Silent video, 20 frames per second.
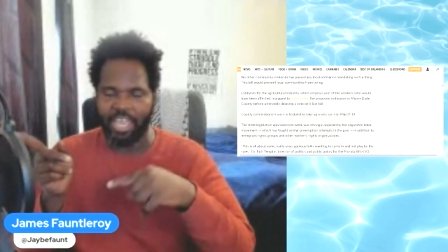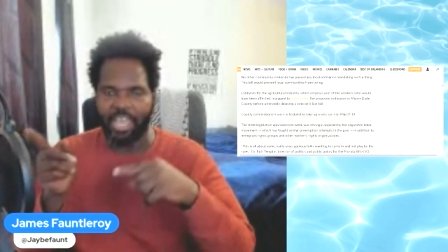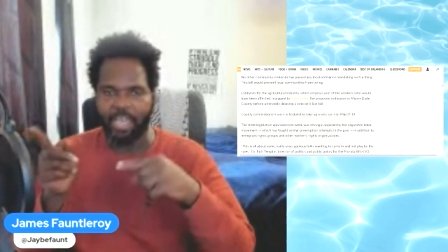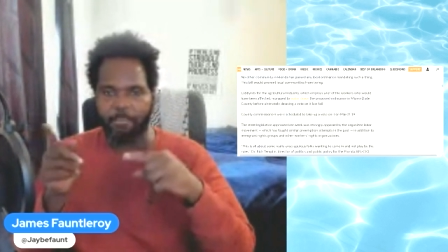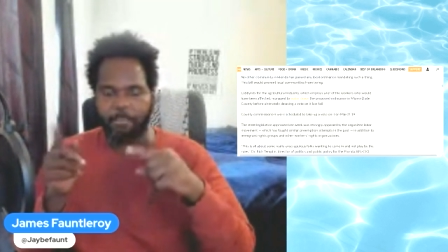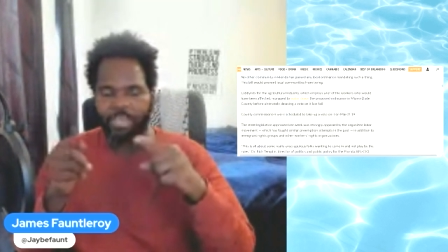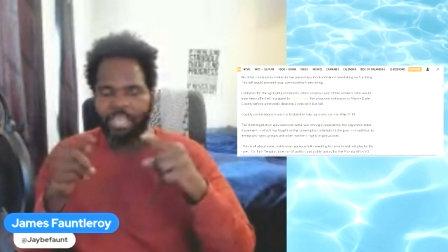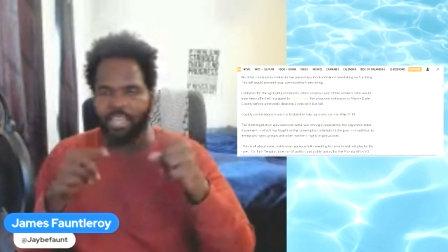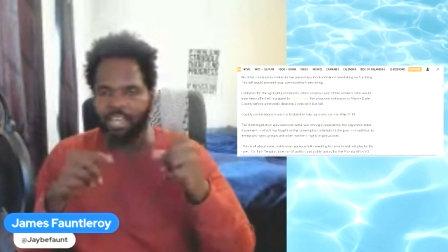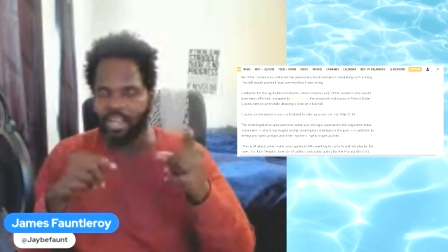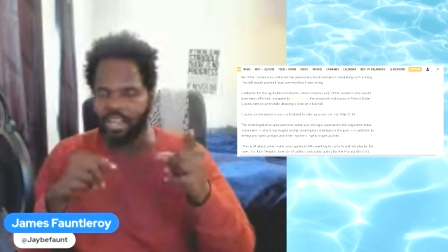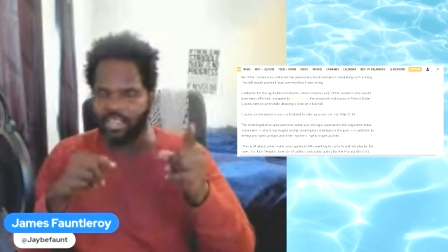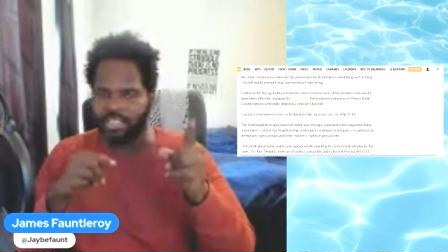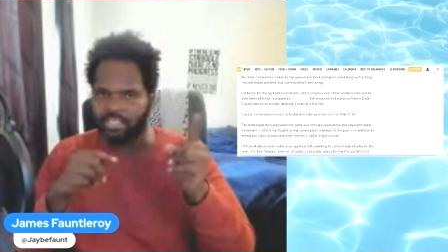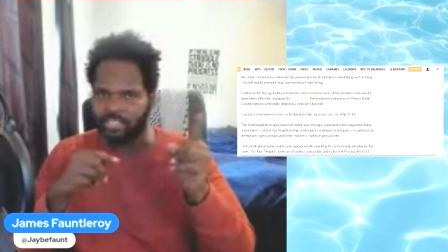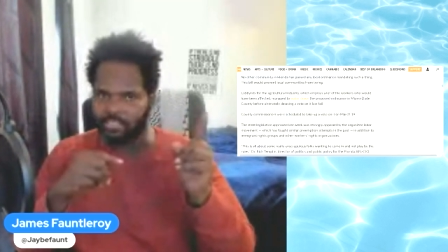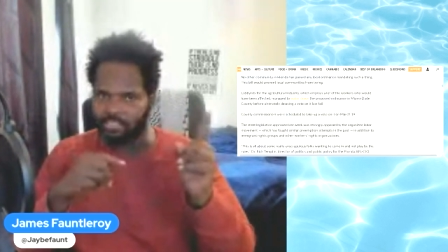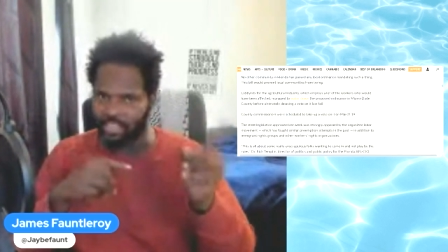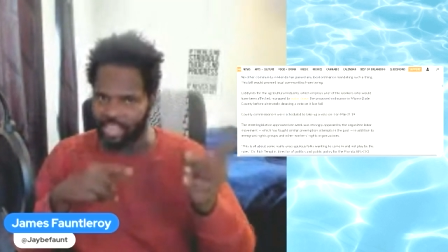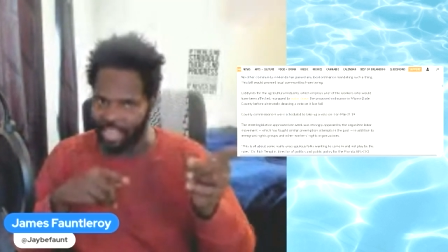And
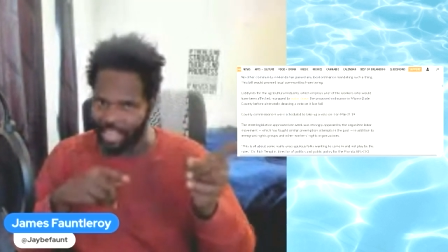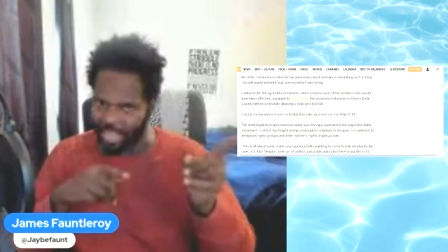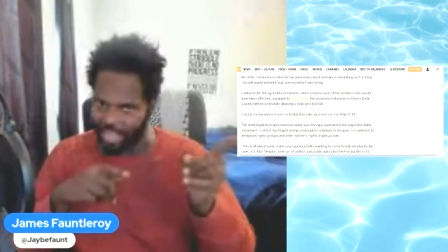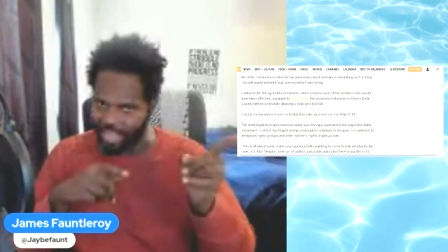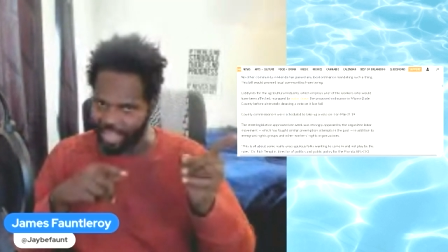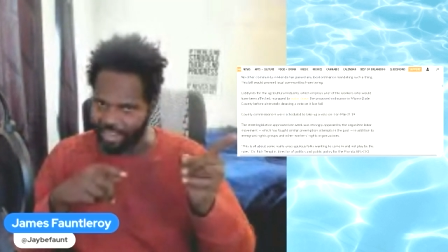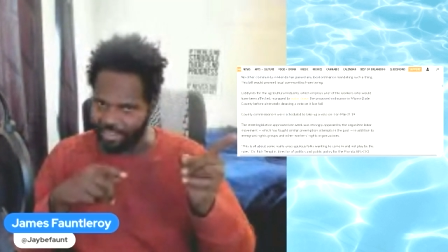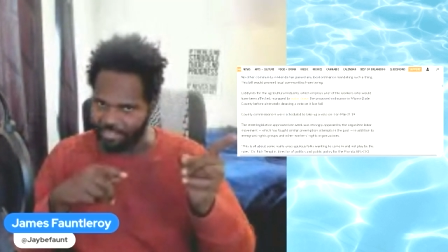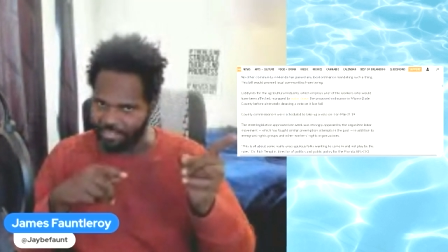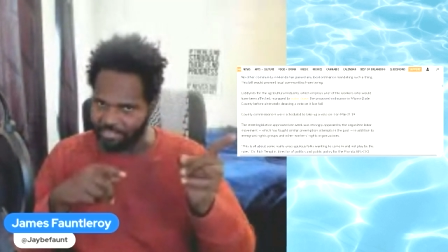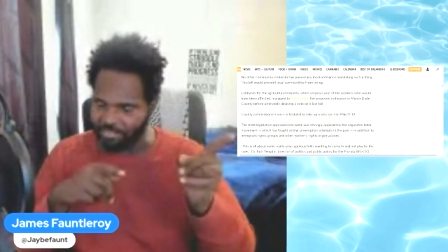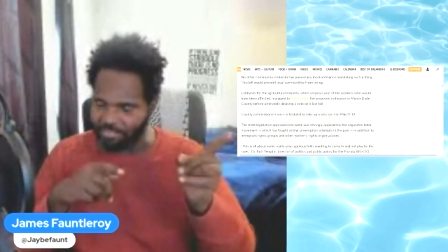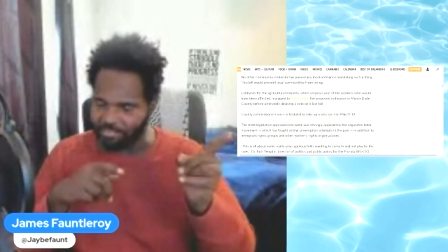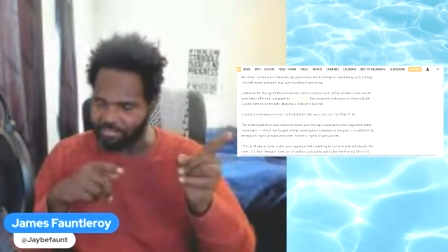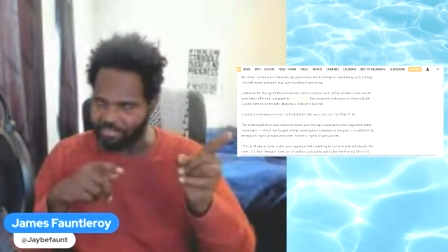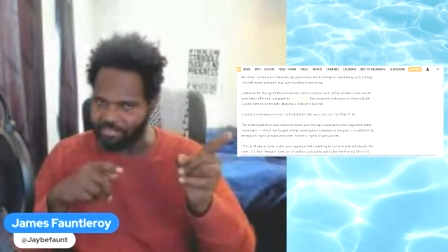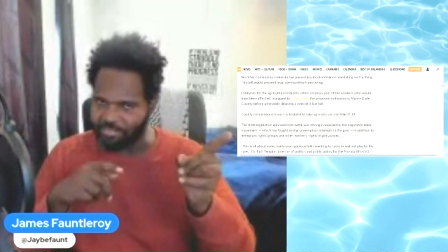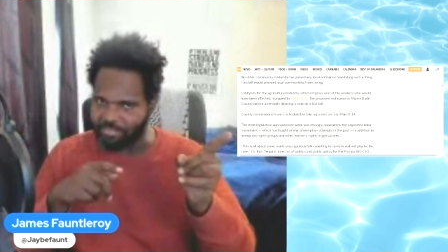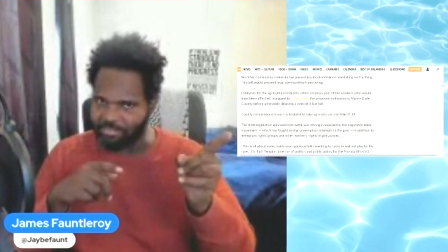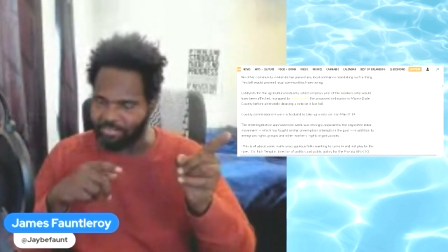because of that,
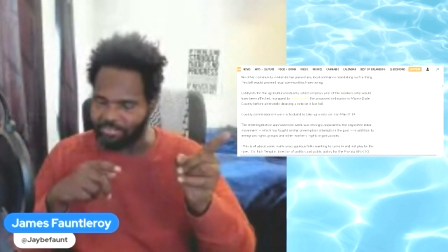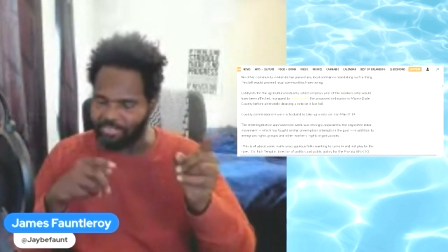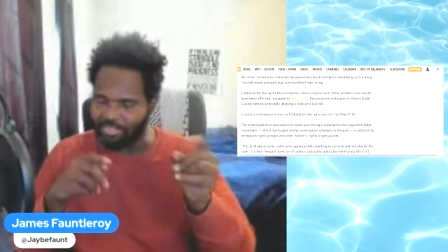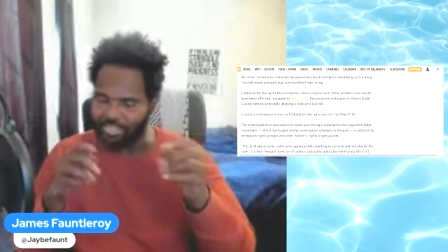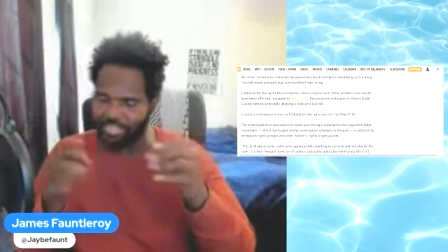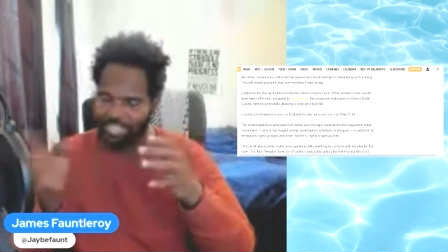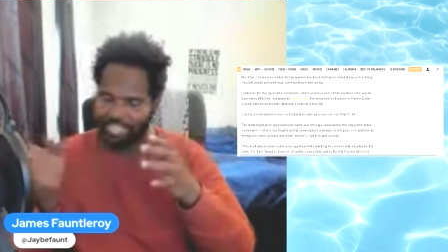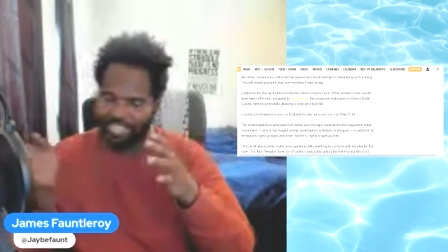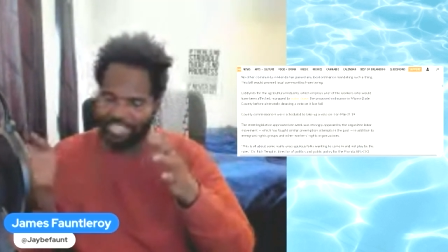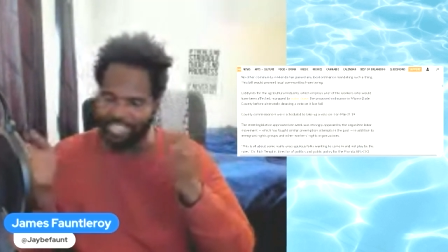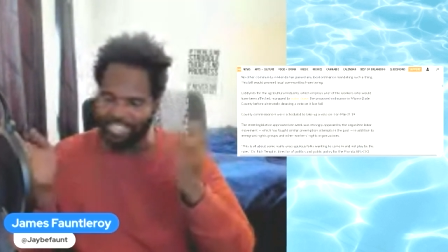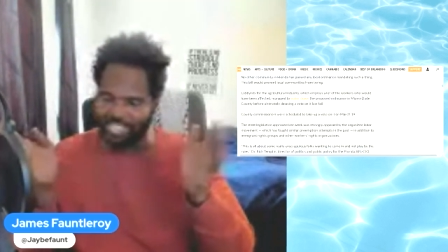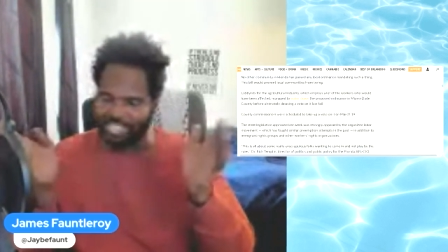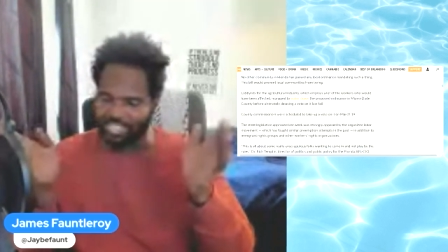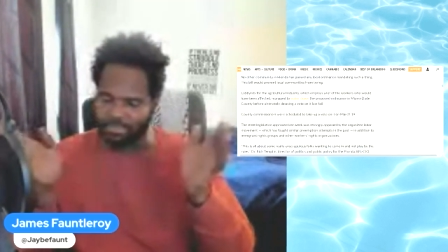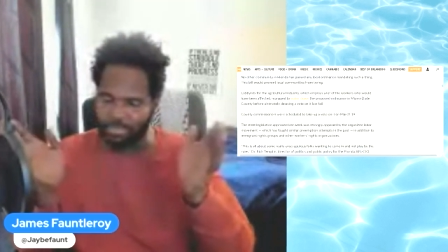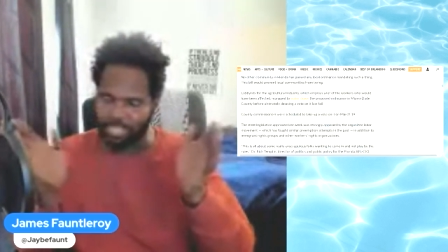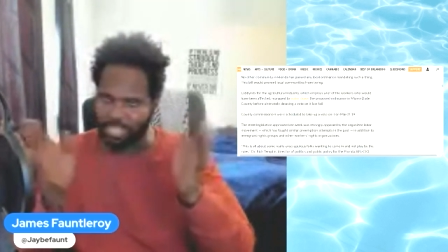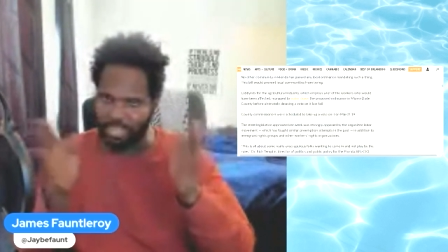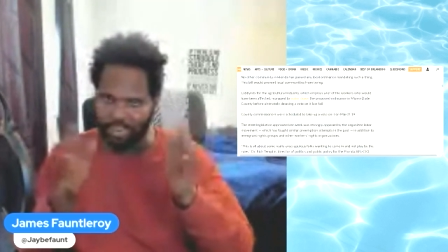then
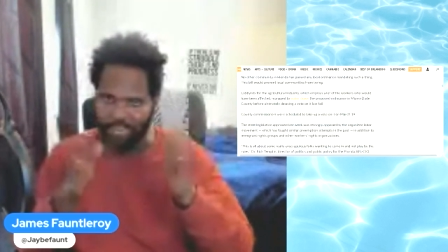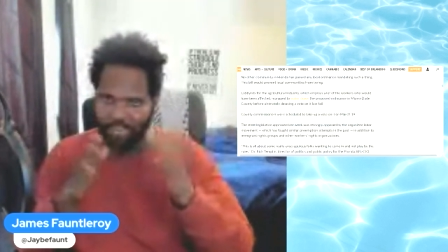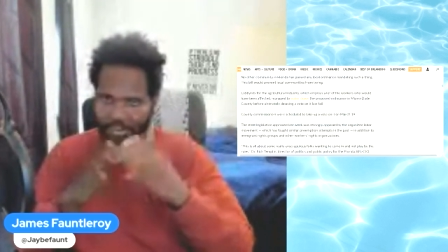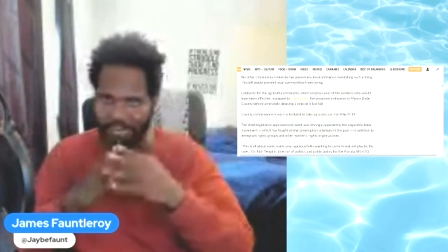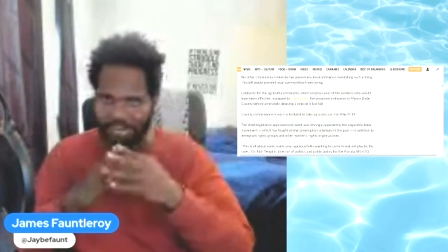guess what?